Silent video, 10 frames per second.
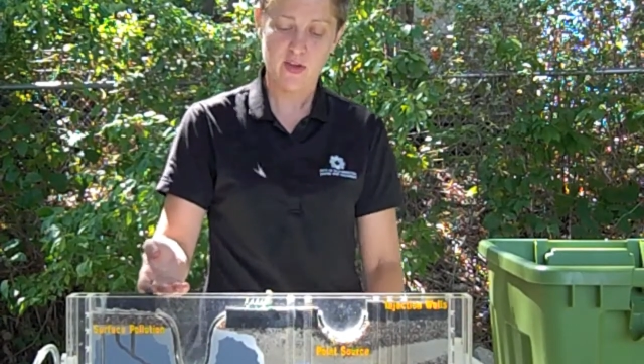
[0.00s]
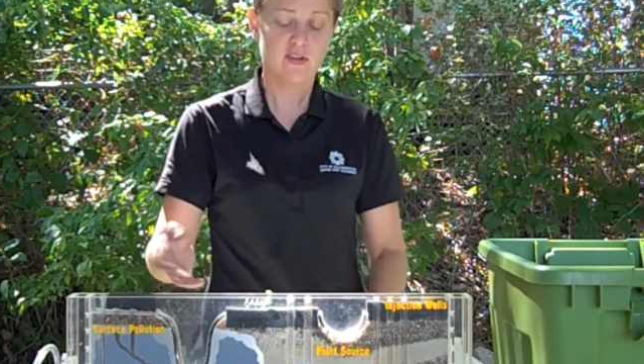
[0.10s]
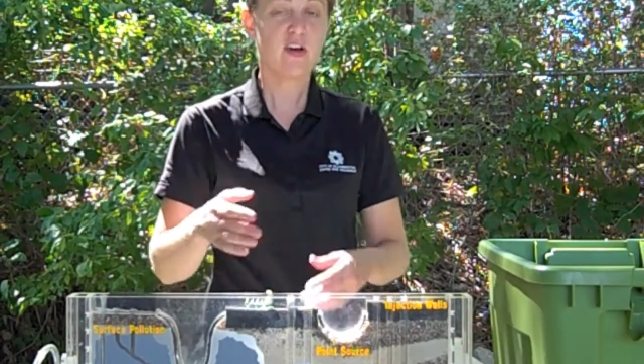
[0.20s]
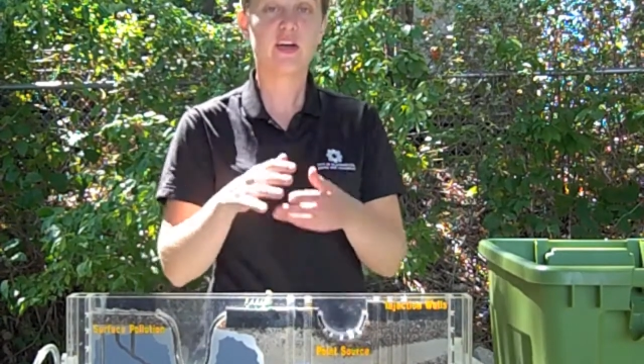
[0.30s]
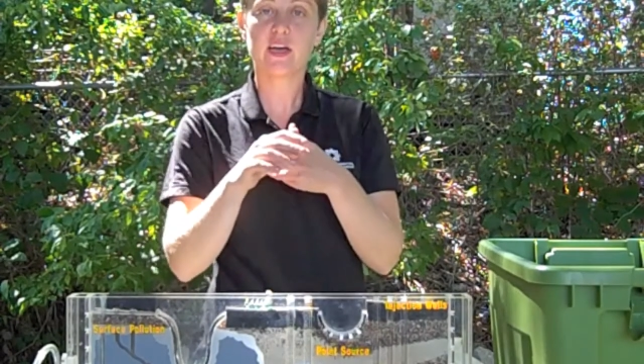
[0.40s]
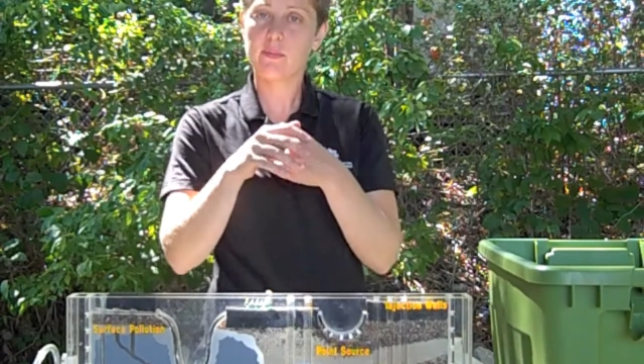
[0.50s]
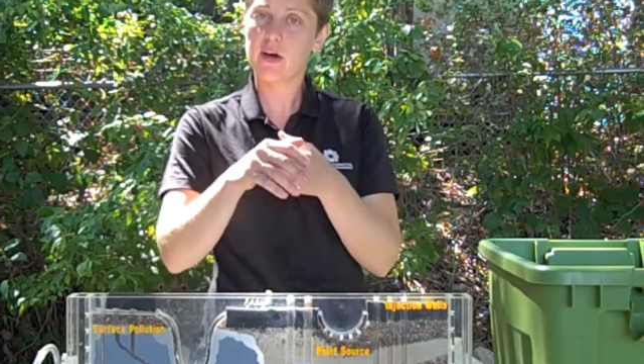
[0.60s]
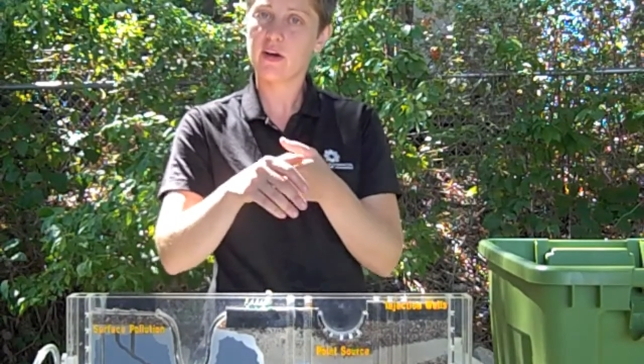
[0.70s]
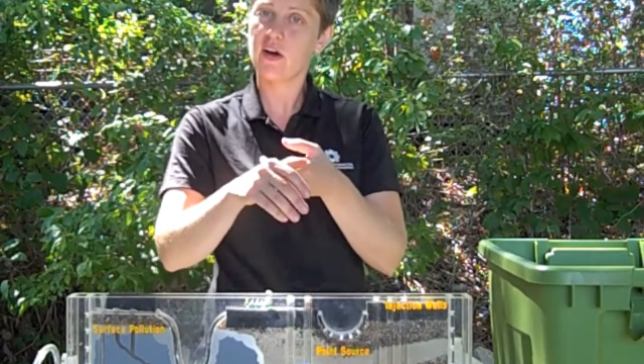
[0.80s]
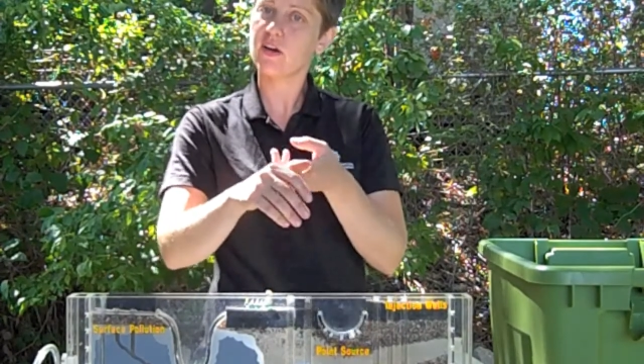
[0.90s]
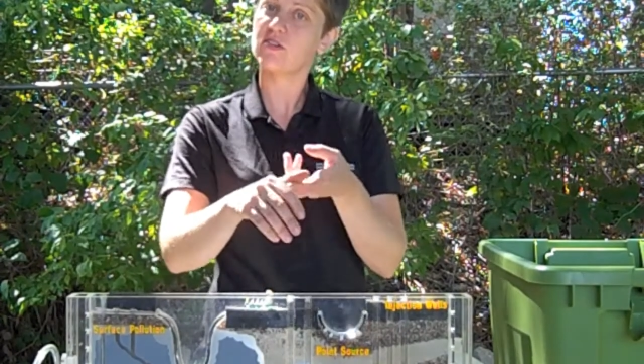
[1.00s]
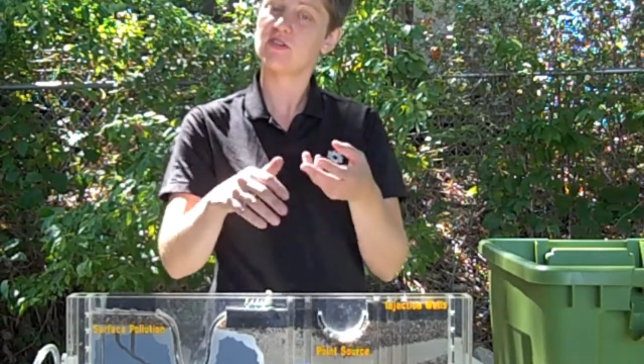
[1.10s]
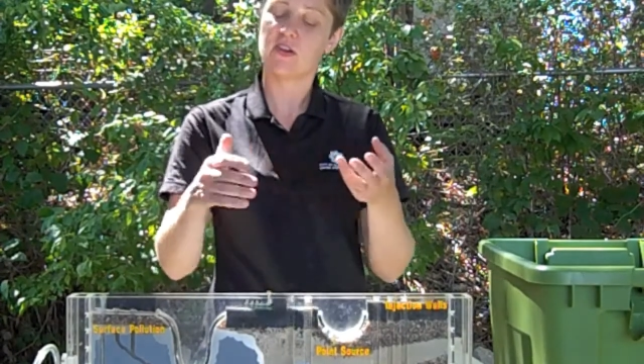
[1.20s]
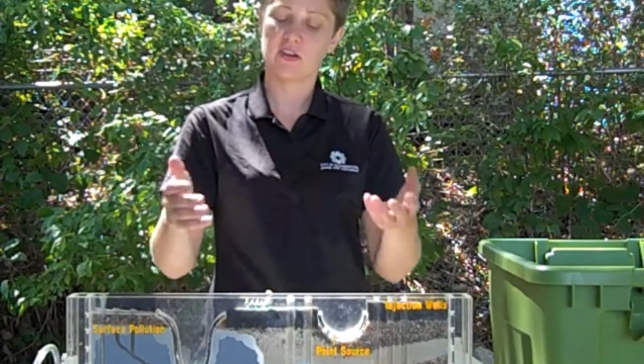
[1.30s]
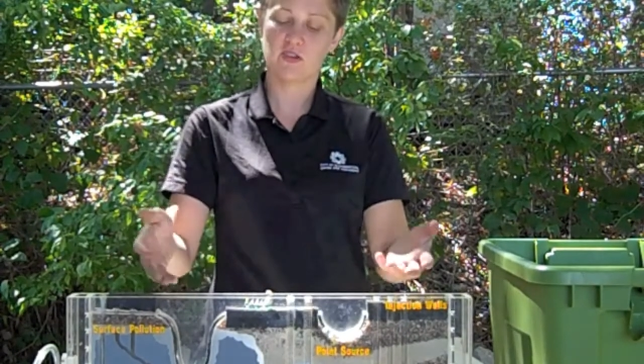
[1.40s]
talking about karst
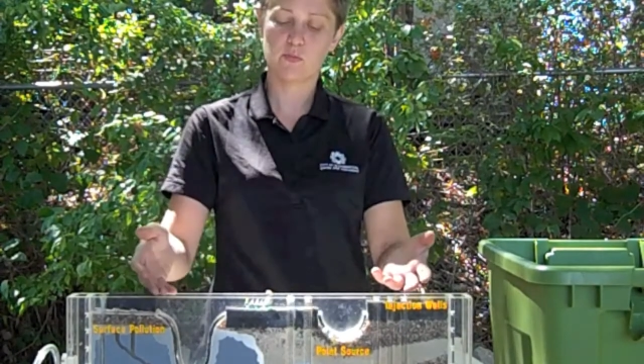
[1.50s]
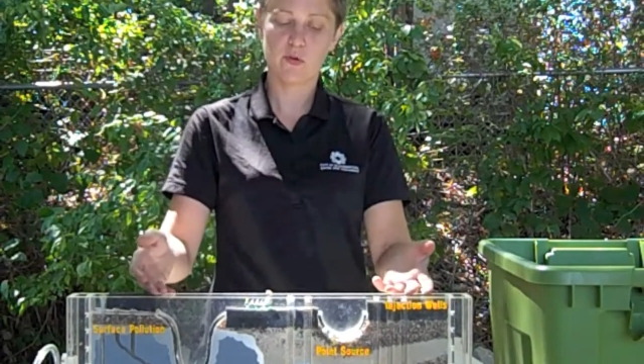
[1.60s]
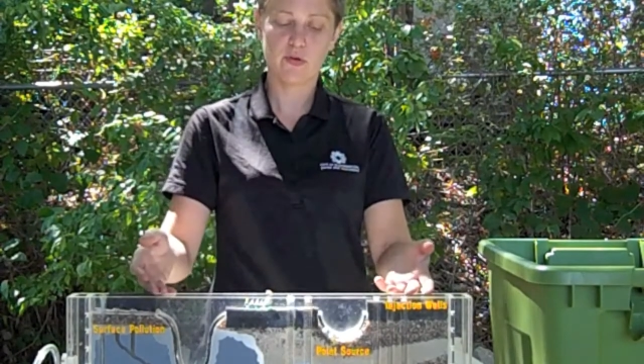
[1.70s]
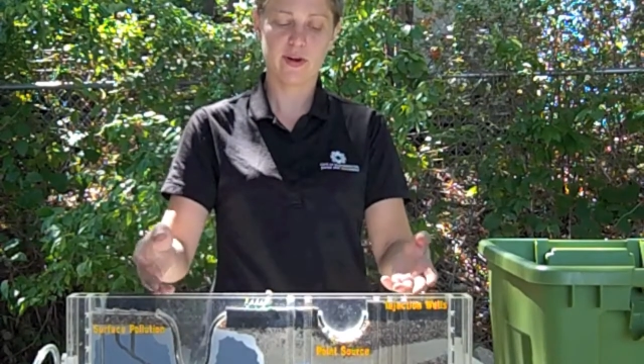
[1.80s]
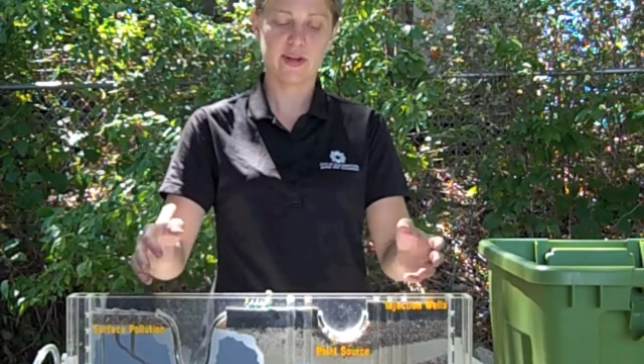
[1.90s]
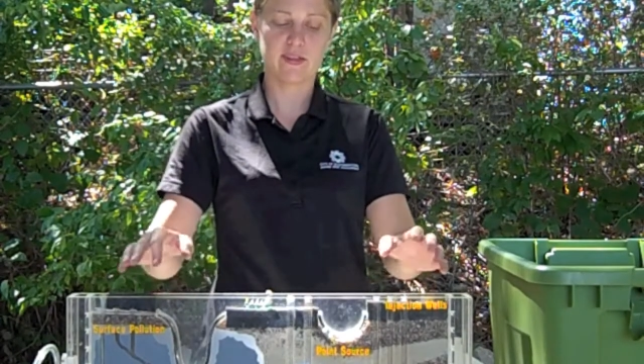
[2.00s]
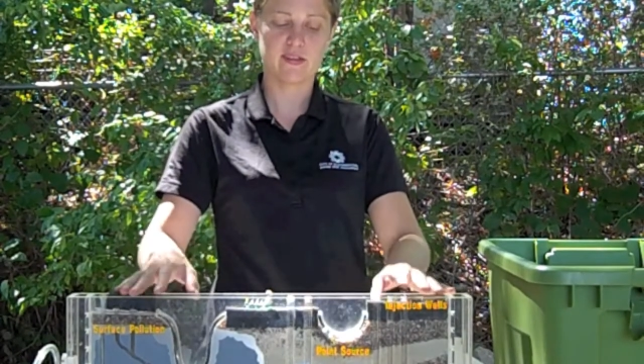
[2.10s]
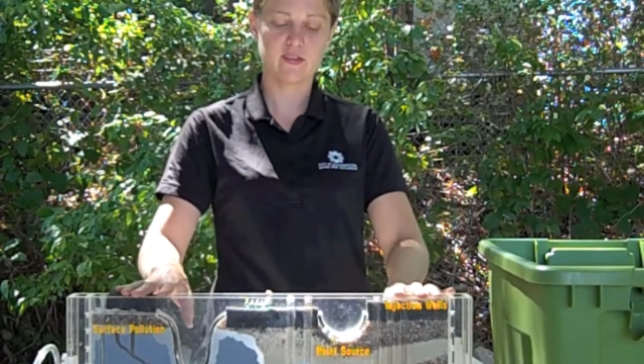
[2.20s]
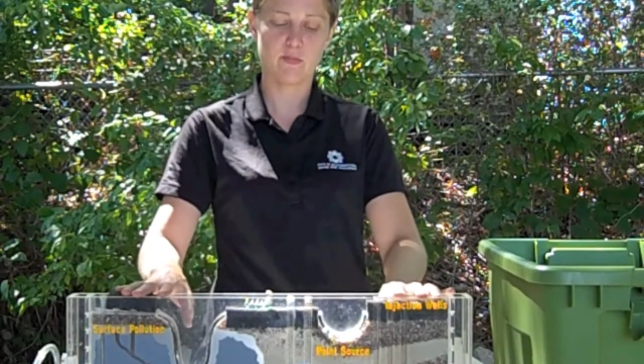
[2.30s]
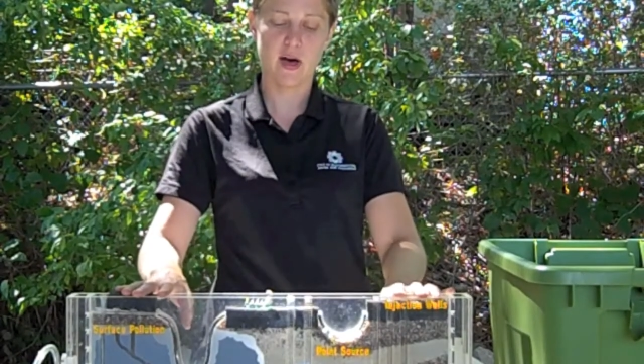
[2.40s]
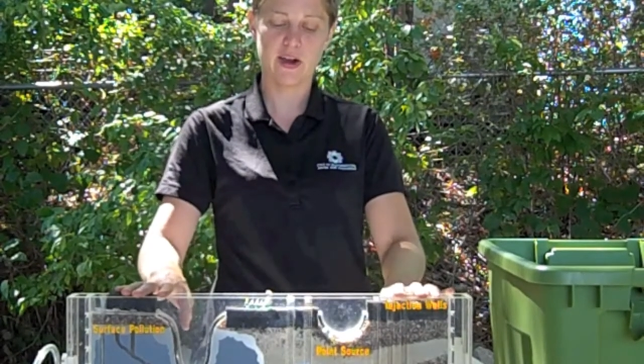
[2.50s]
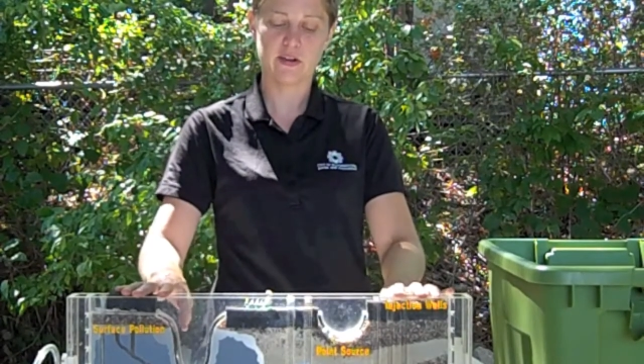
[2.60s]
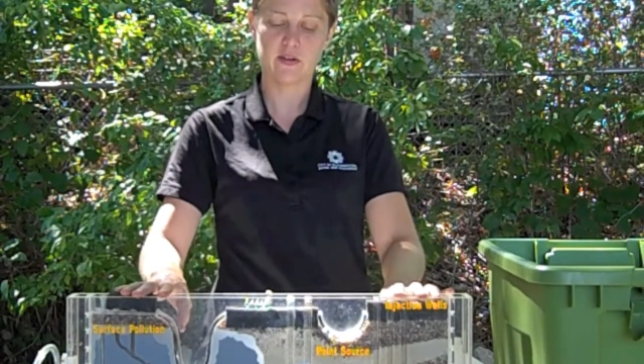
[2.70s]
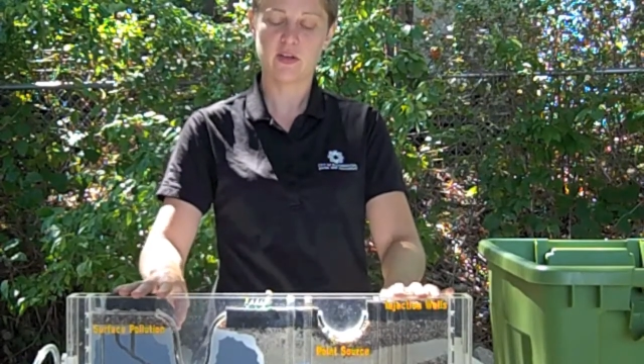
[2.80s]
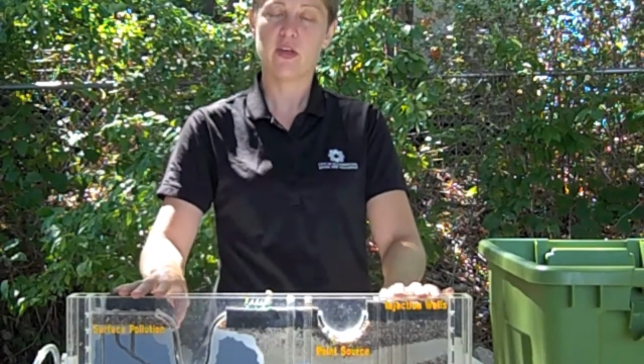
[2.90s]
and exploring this model,